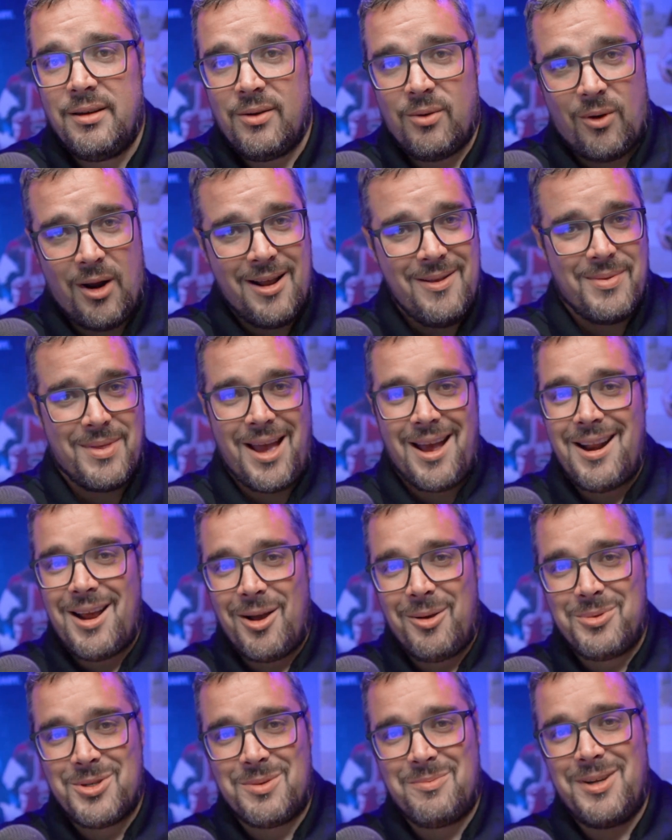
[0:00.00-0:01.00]
right? That
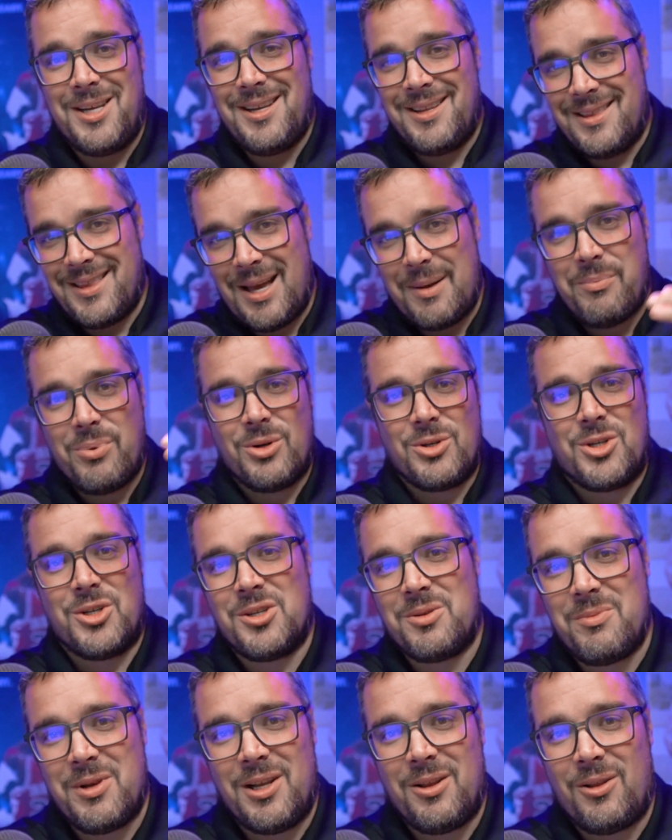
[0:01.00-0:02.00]
helps me, that
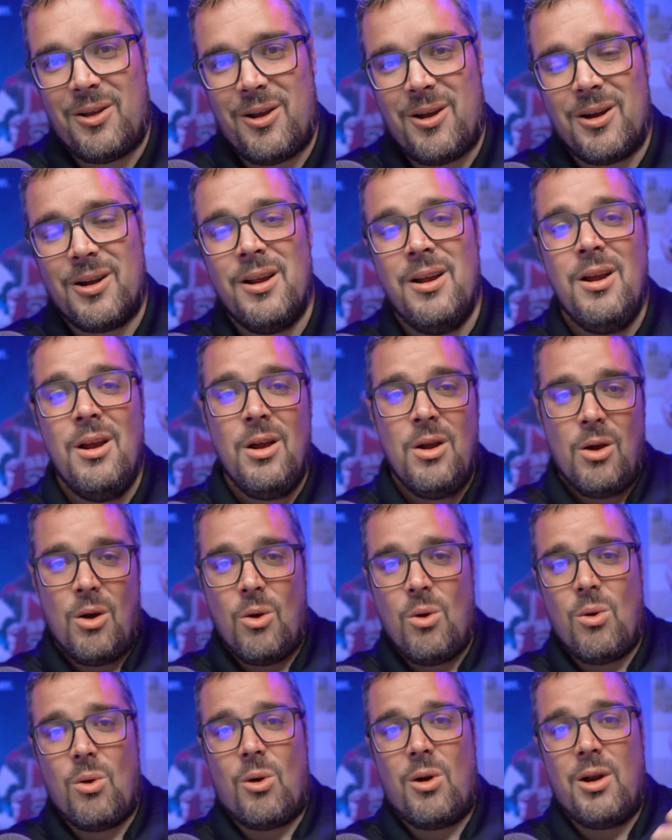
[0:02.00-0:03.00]
pushes me along.
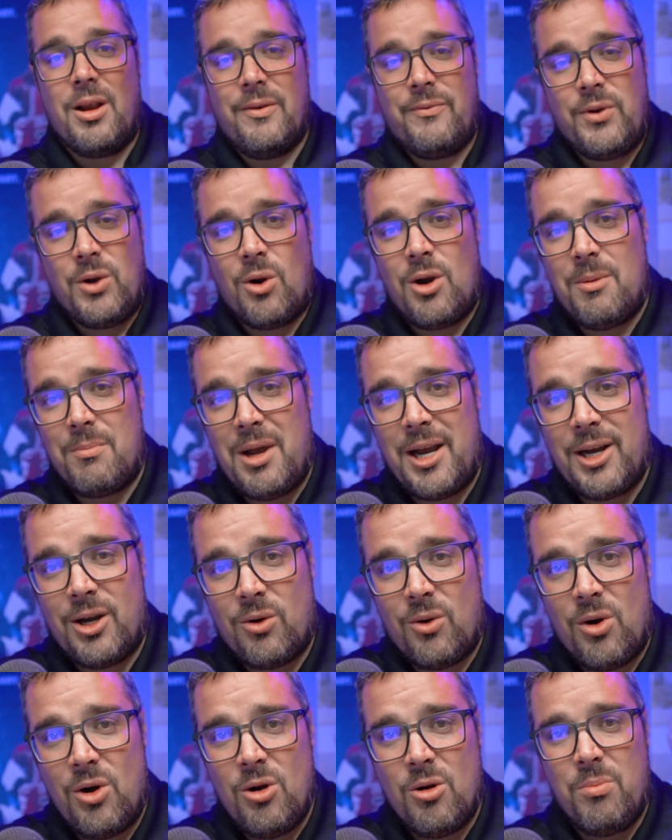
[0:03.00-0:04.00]
Or if you're in my
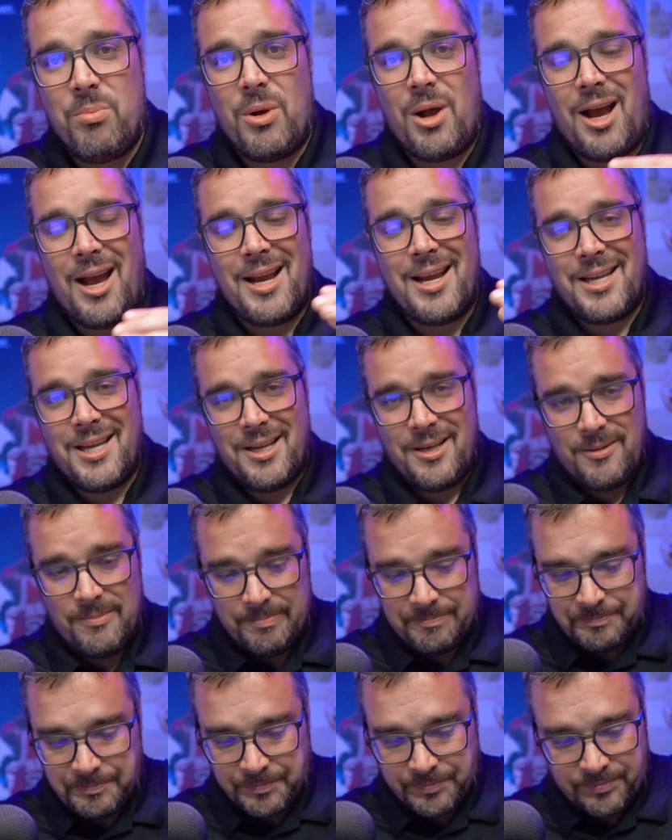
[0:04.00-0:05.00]
group, I can
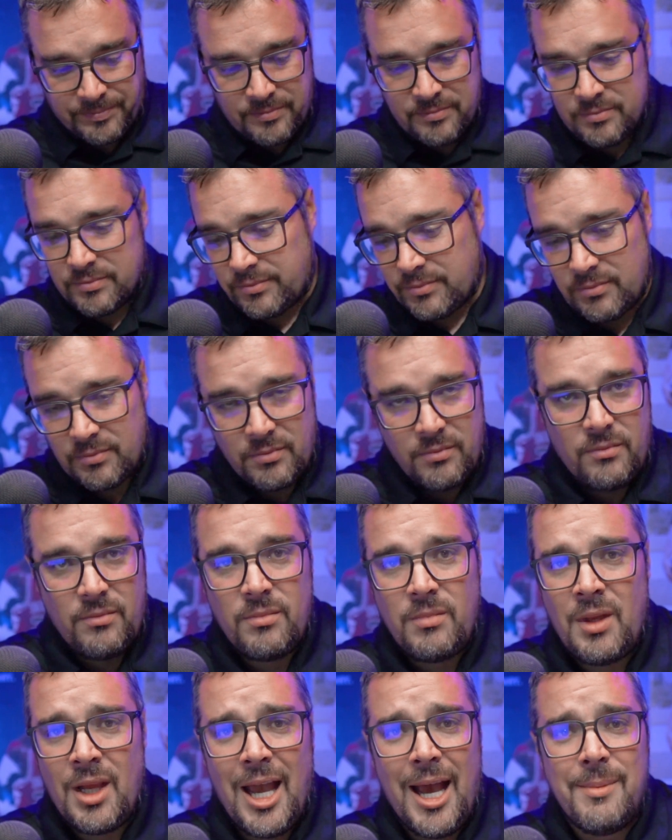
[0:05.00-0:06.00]

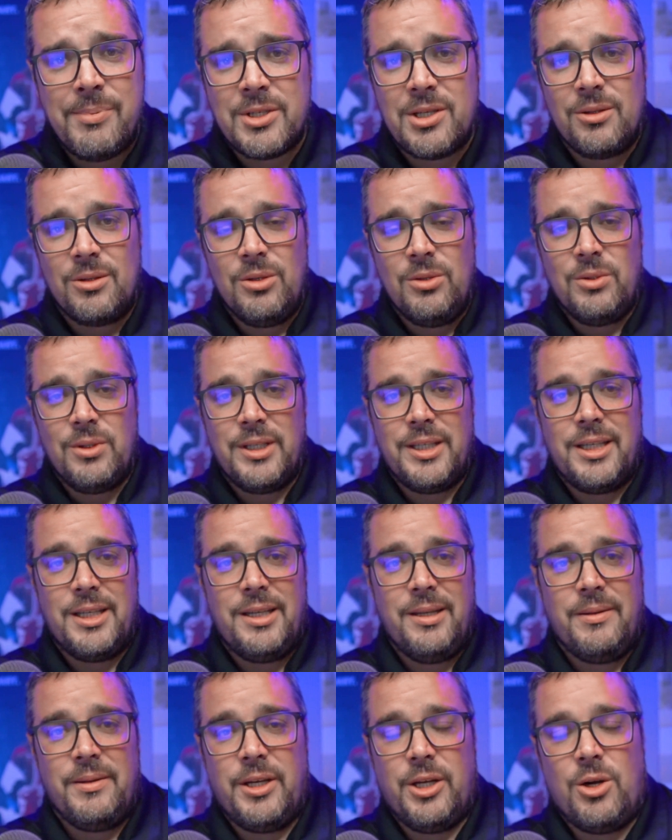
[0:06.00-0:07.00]
absolutely,
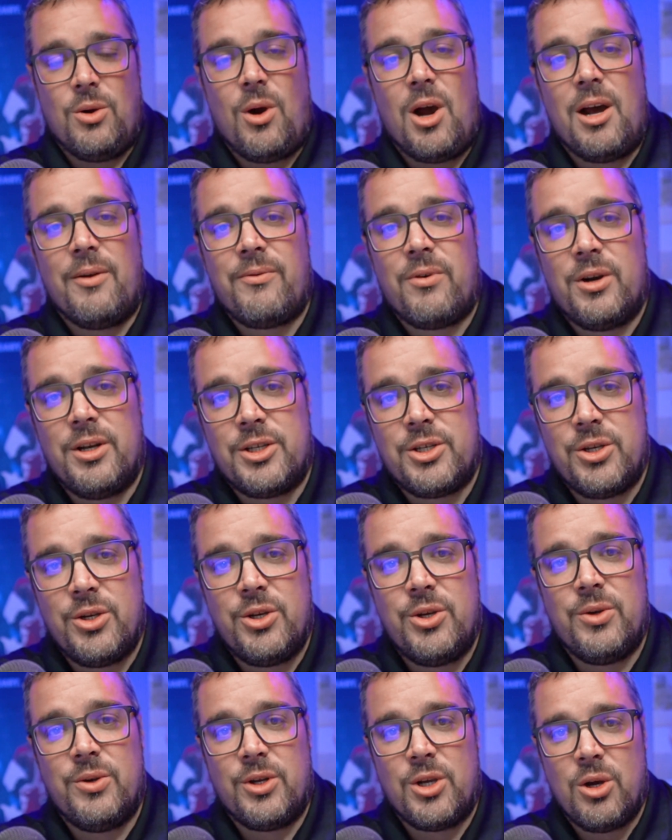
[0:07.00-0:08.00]
you know, offer it to
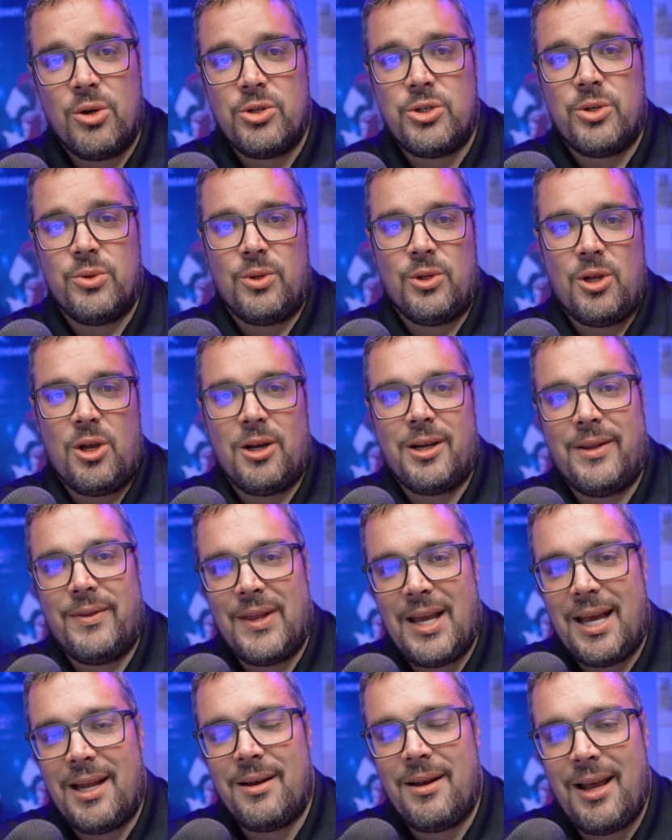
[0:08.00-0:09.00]
you and coach you along in
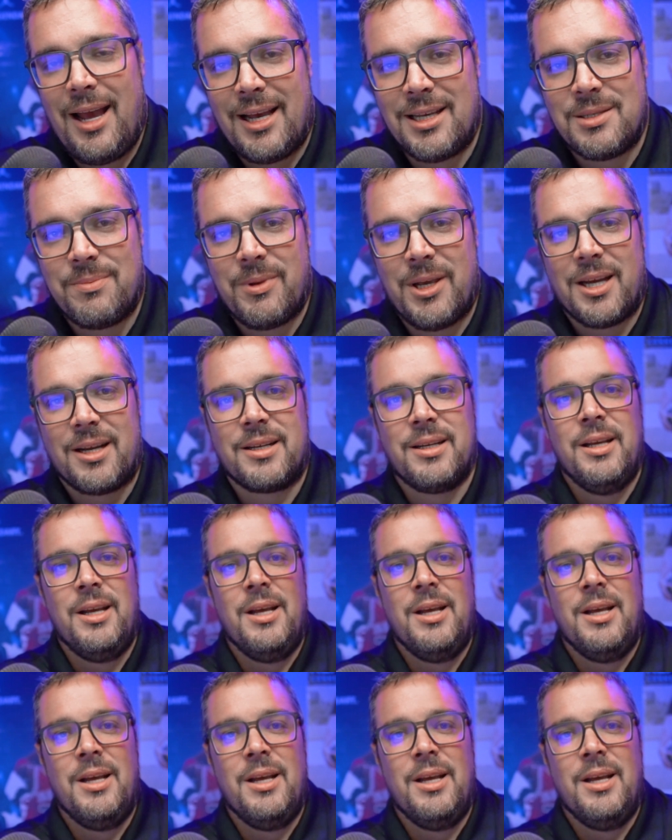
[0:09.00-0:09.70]
that aspect,